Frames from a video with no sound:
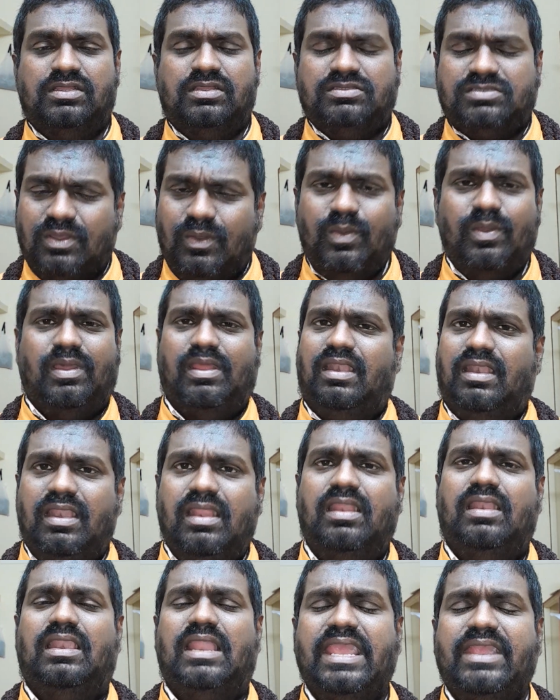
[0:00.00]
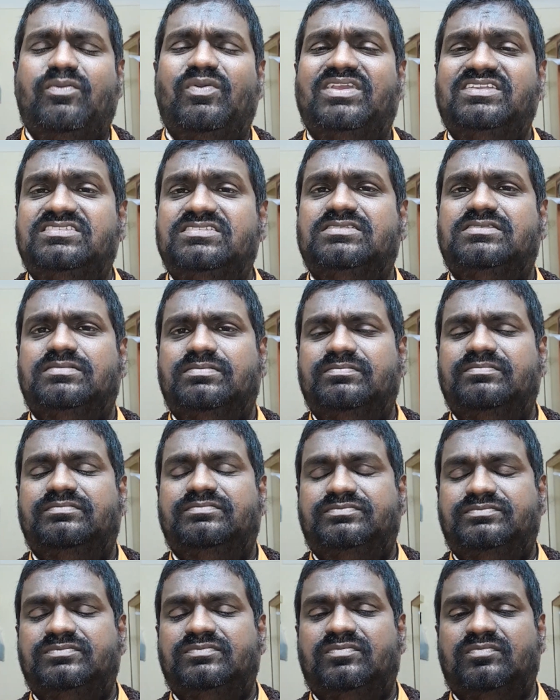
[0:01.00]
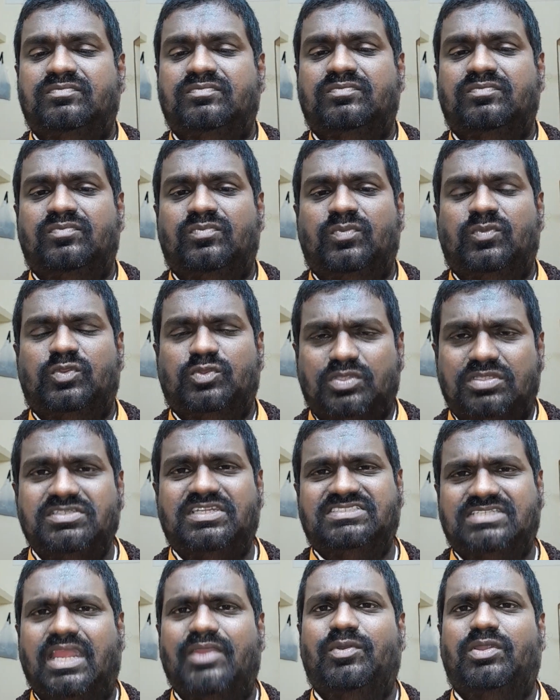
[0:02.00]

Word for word: So likewise, so this I